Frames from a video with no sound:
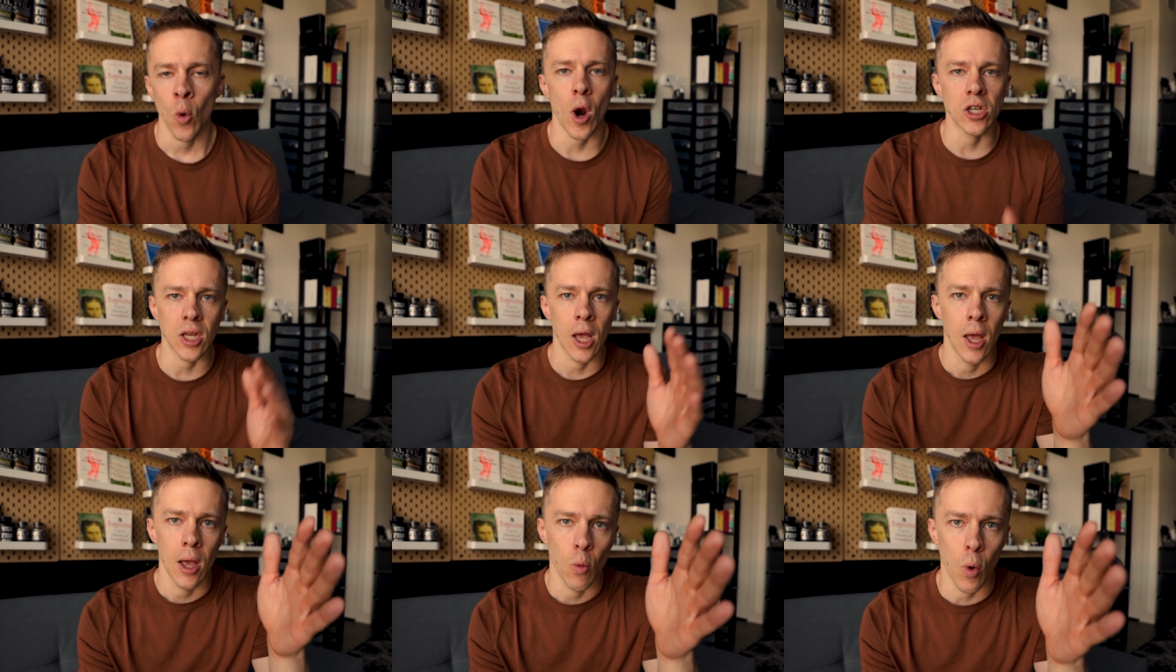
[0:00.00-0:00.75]
Whereas,
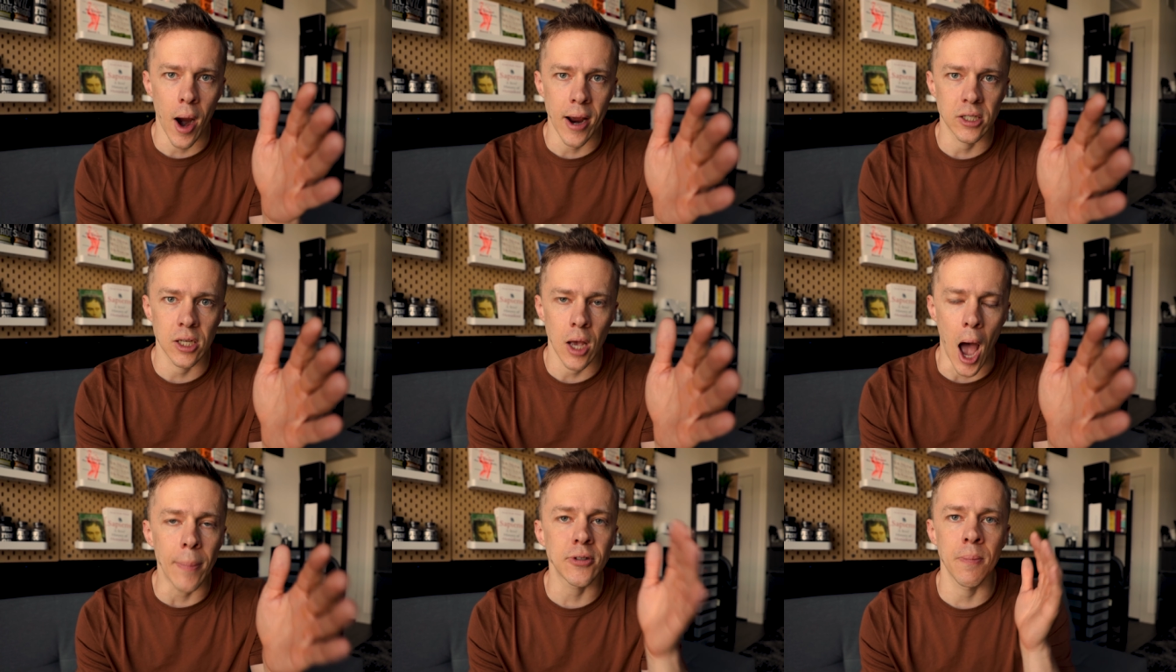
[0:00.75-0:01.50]
whereas
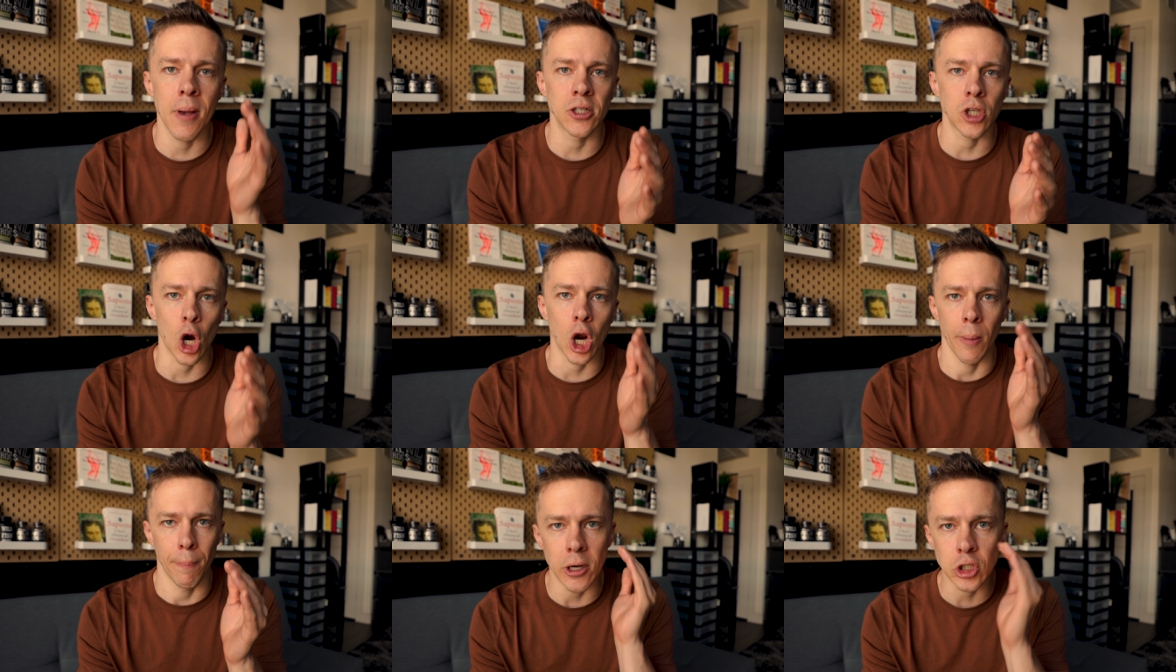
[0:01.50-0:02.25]
optimists are
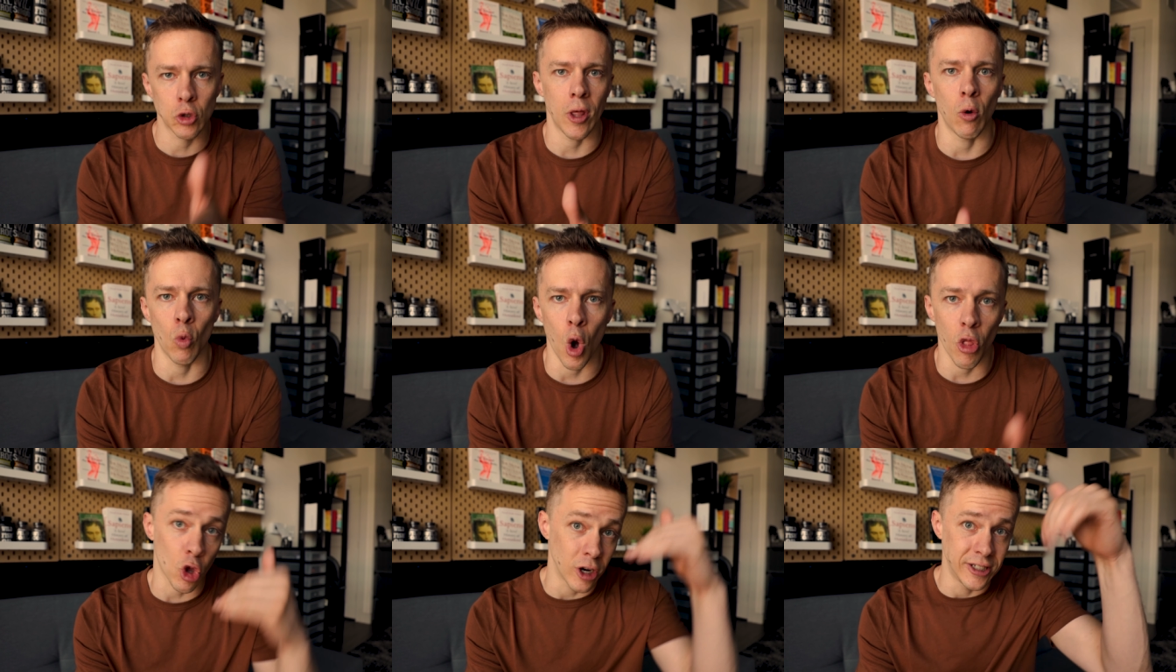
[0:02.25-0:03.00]
going to bust through that
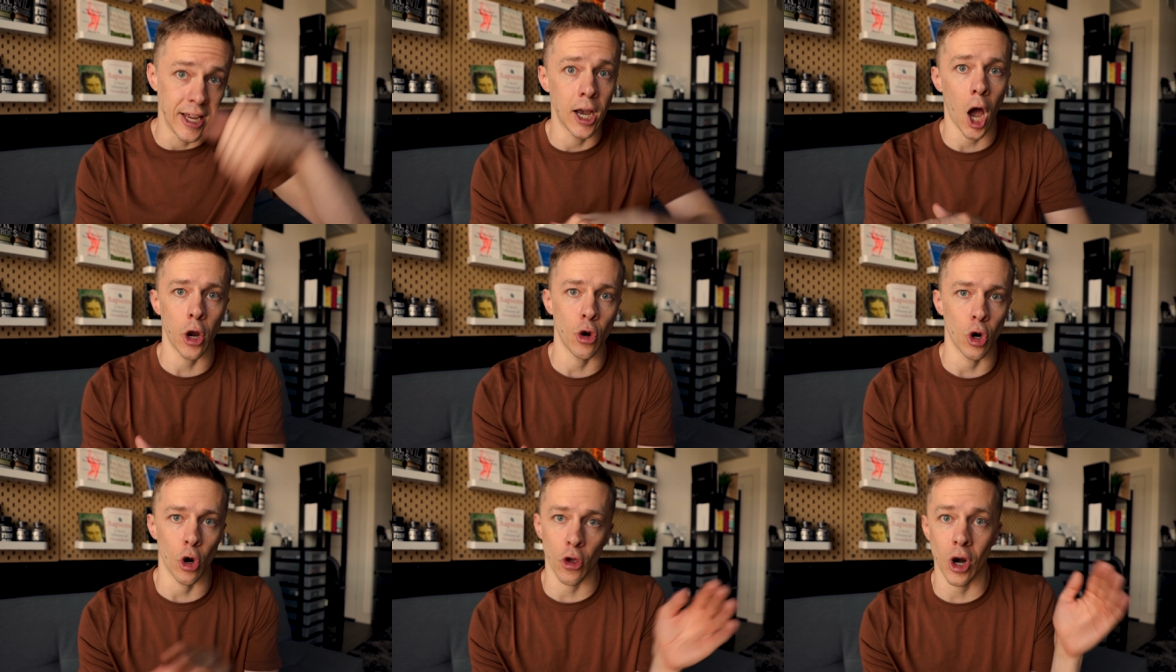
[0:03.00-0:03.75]
wall, they're going to dig
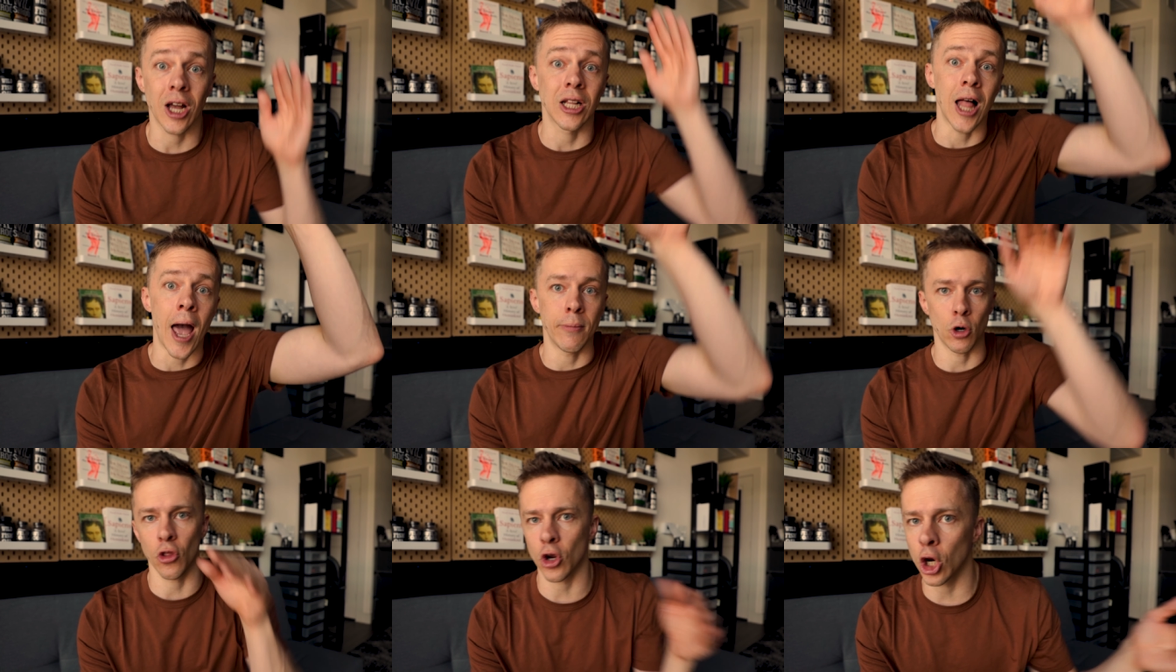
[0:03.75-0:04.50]
under it or they're going to climb
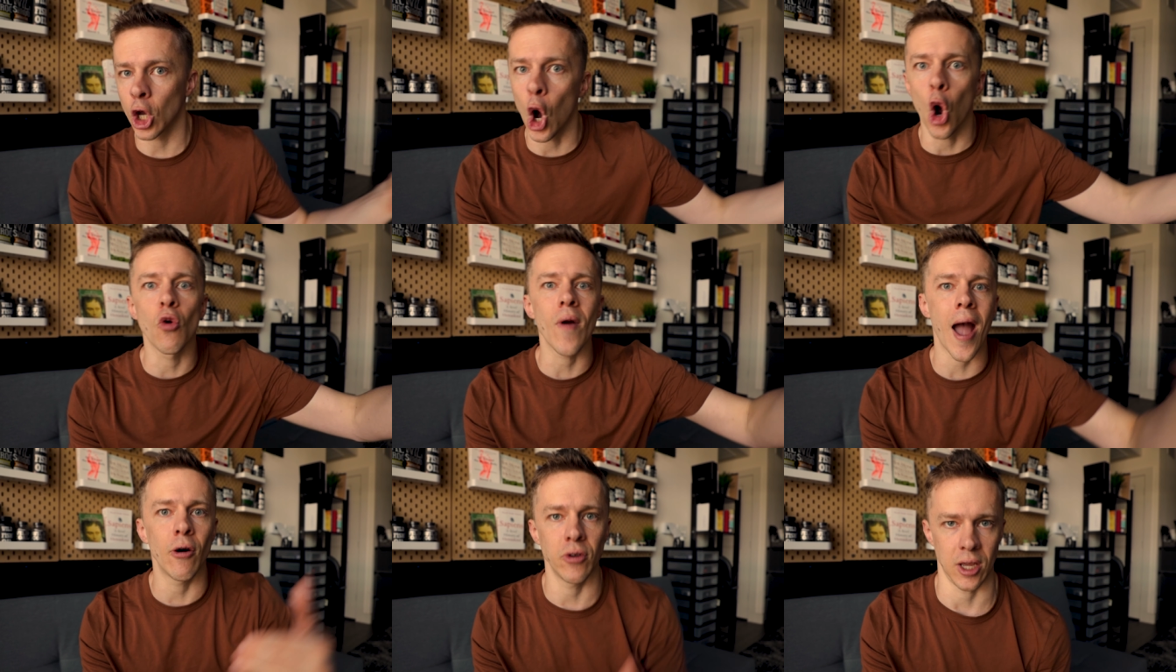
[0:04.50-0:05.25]
it or they're going to go
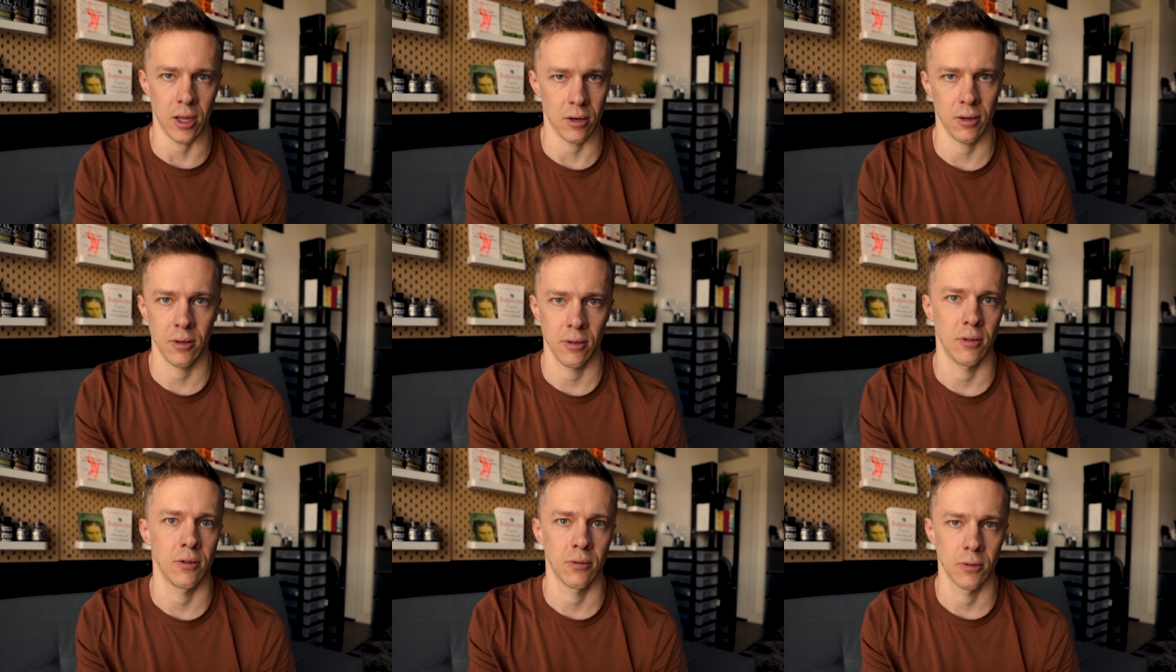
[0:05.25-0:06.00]
around it,
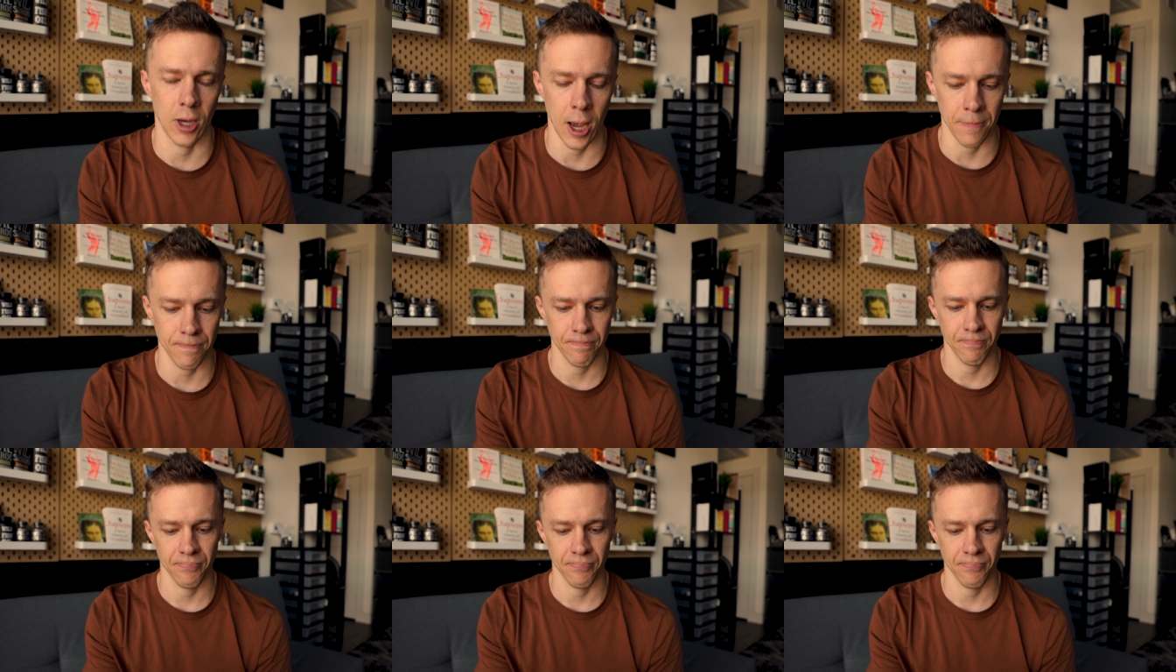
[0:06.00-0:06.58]
okay?